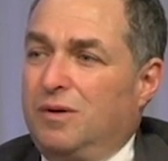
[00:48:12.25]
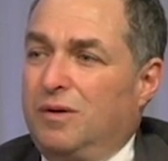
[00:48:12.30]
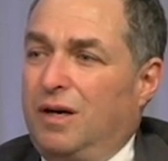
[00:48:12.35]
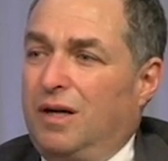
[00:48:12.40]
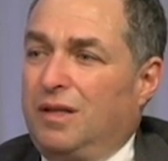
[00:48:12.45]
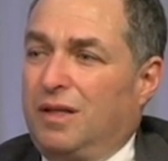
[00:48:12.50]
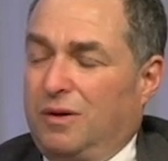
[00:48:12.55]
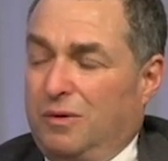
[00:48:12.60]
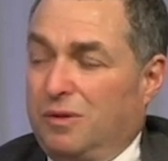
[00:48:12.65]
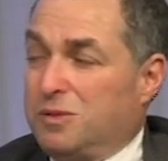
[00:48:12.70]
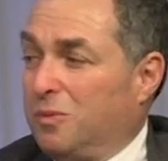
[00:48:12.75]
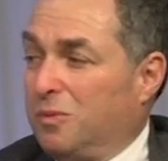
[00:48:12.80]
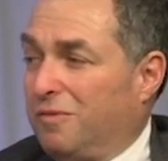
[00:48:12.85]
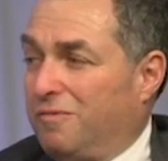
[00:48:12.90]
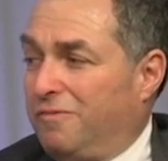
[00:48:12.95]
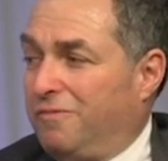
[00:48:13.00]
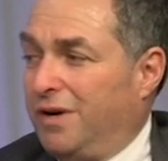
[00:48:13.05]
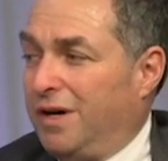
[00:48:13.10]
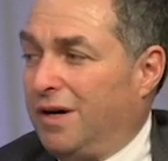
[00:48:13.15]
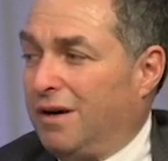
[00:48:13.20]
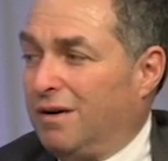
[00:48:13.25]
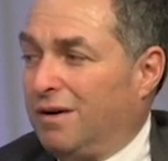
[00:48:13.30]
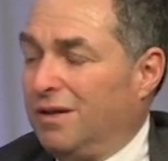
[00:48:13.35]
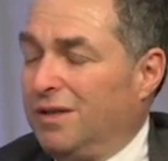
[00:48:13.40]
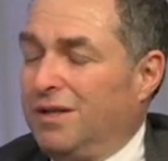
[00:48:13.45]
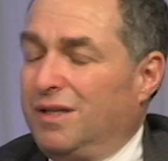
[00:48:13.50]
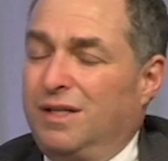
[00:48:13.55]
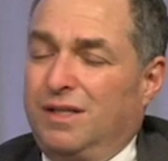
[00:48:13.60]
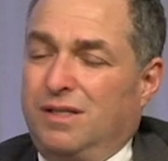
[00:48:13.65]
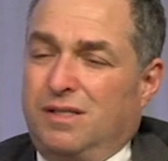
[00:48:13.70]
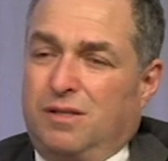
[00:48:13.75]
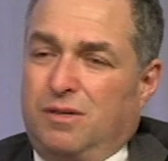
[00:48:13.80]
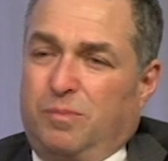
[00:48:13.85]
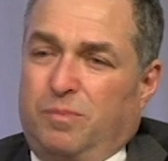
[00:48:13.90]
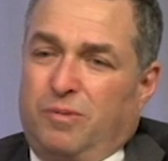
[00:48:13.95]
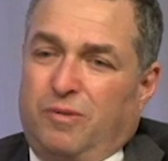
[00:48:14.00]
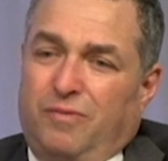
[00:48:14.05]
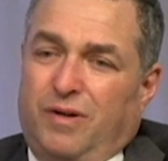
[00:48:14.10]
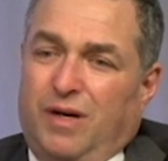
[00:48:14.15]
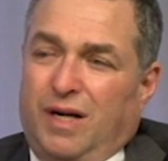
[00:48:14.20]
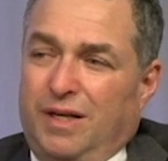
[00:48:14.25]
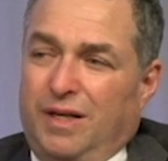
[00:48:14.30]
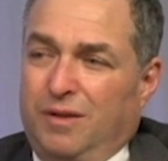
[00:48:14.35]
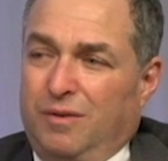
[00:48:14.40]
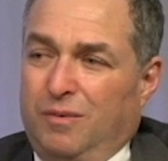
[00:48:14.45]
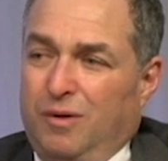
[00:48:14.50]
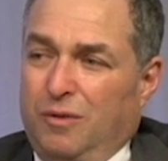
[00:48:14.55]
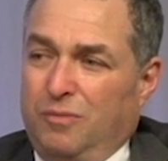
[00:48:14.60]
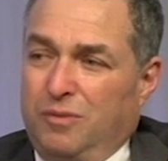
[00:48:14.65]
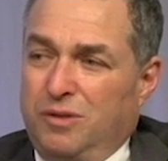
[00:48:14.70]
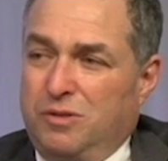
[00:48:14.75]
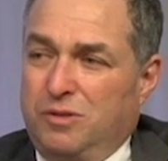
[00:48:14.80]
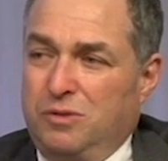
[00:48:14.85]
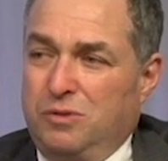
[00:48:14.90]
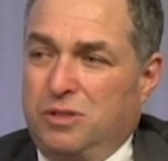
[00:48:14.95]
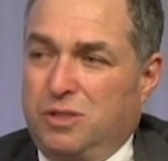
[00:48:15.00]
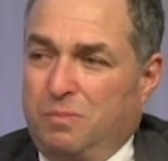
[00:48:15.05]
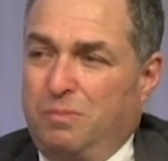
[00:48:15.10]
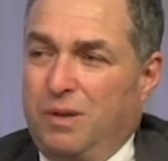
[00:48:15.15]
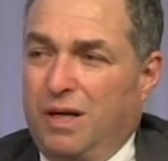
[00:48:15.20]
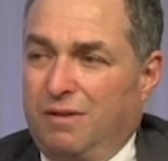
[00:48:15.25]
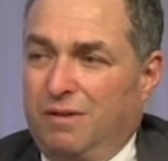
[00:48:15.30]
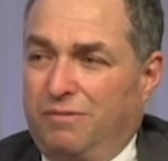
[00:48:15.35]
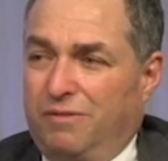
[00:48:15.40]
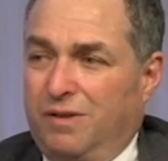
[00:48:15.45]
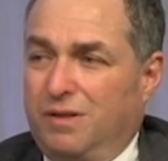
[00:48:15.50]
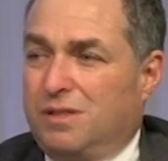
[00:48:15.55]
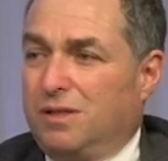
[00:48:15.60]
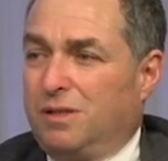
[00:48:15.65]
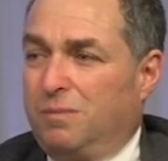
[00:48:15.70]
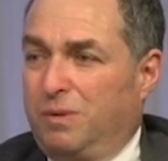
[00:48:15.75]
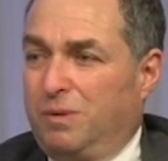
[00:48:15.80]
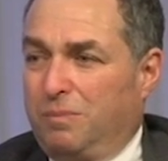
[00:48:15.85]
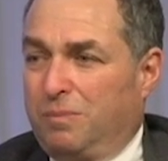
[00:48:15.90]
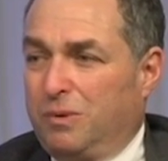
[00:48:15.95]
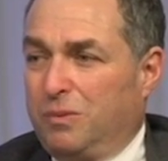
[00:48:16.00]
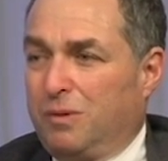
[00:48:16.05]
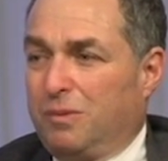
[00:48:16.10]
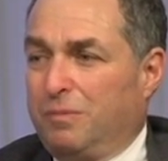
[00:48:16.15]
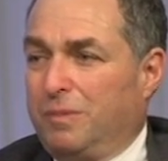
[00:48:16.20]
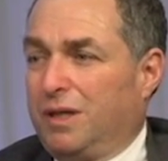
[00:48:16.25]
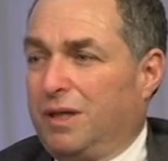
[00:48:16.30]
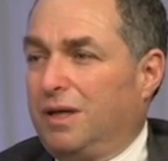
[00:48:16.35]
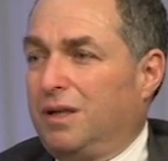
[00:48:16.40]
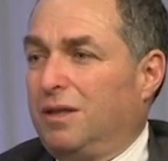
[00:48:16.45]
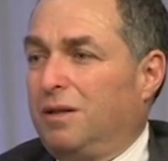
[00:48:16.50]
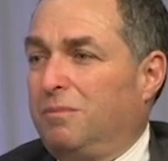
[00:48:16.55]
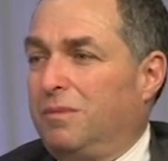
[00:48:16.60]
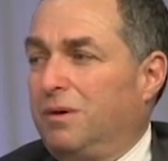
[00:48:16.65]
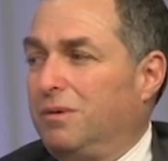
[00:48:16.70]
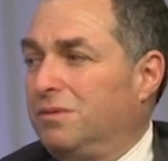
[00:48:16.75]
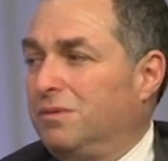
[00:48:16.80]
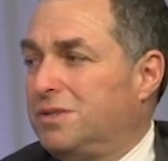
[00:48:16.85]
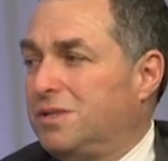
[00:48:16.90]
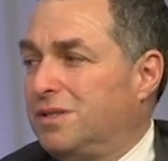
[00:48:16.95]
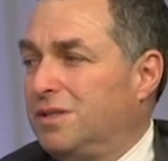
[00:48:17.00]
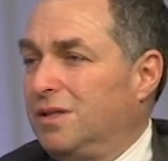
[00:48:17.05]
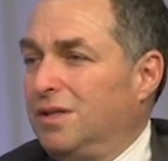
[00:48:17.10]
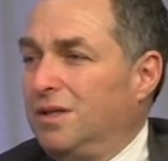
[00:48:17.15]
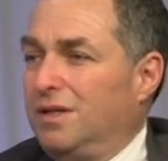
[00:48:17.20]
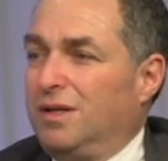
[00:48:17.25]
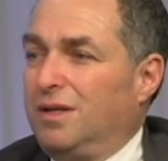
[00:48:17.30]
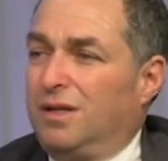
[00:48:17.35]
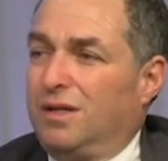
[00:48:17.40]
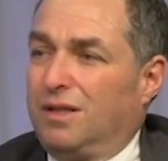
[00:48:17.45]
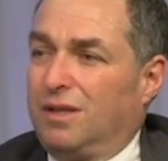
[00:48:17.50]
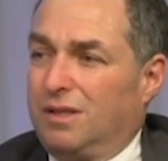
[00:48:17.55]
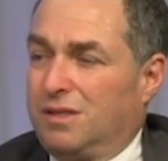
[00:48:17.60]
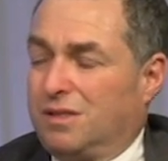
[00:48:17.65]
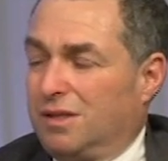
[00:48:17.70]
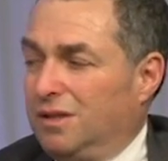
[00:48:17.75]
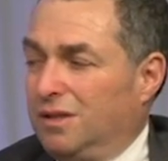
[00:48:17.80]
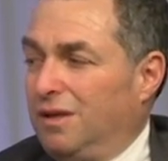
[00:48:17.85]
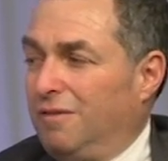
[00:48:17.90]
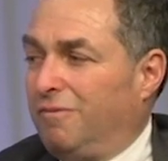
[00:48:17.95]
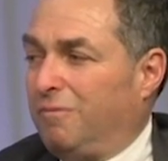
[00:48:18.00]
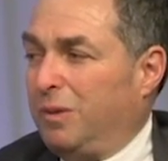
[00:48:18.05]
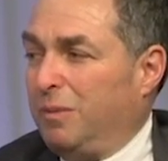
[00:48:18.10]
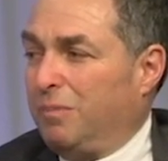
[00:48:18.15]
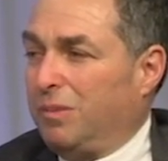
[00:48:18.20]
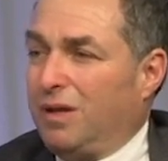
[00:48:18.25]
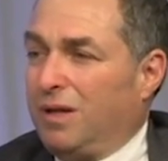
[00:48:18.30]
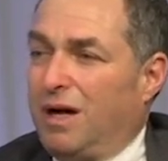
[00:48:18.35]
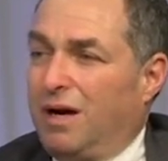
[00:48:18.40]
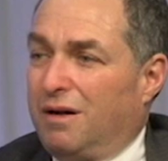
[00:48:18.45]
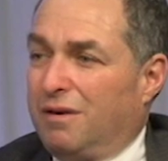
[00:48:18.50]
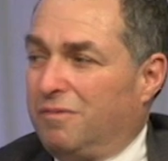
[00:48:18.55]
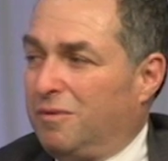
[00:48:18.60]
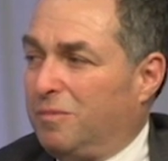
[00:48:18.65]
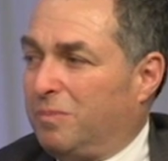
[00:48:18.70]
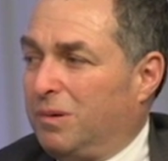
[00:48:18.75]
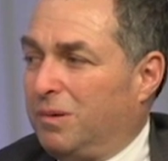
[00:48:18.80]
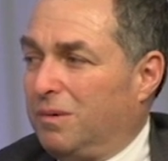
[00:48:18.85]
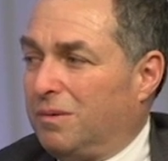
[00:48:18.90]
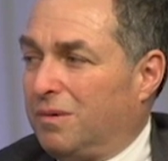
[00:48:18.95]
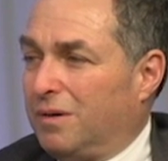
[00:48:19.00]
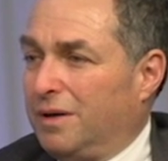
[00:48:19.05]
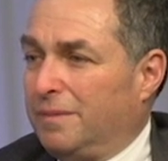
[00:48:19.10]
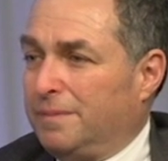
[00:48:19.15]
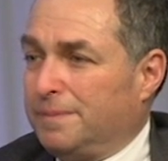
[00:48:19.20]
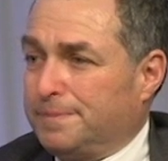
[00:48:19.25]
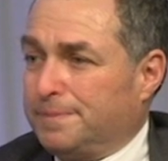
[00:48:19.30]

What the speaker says: think it was more fair to provide a reduced benefit to the people who are making the most than to leave people out of the program.